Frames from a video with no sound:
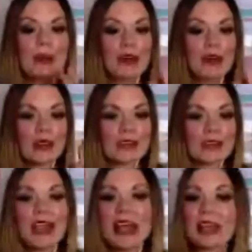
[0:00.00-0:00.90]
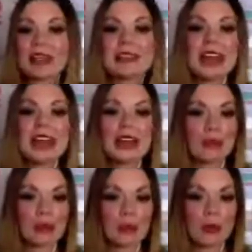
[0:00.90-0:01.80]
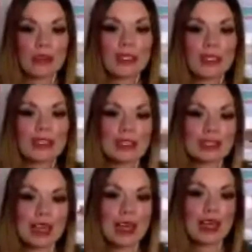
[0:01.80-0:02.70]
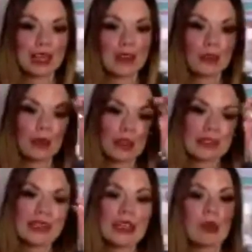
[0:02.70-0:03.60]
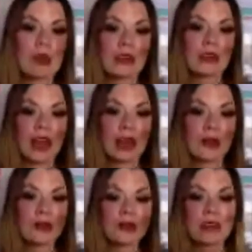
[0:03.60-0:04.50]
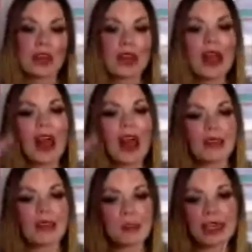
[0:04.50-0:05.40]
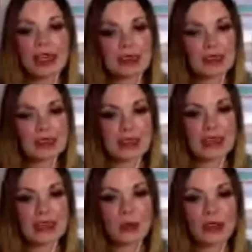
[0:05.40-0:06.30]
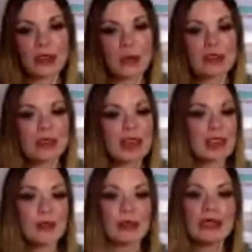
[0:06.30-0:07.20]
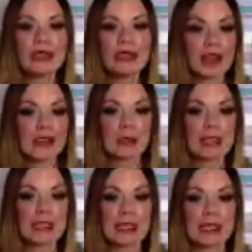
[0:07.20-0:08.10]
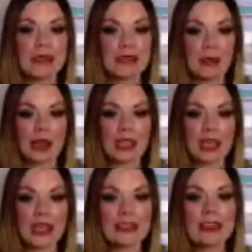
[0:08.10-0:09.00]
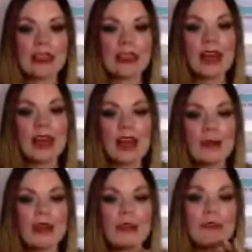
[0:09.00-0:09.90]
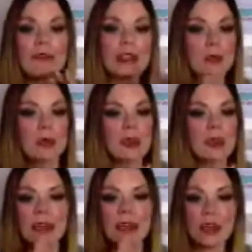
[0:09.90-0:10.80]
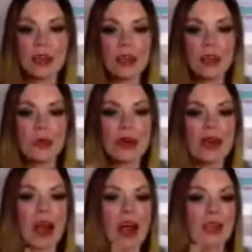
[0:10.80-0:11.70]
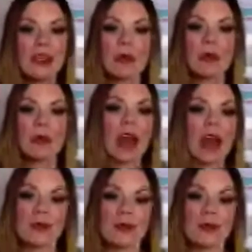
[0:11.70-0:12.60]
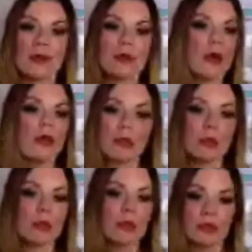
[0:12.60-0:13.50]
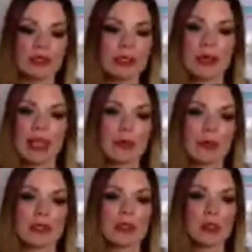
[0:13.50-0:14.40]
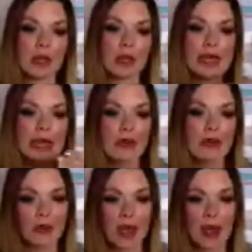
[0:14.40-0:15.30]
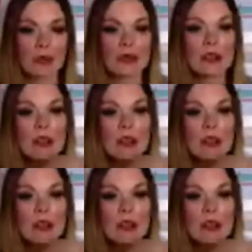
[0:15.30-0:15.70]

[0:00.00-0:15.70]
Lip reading: The seller had exactly what he wanted. He had exactly the right sales price for the house. And the buyers had exactly what they wanted. They had complete flexibility to buy it. It fit within their term. And they were absolutely over the moon to be able to live in the house that they were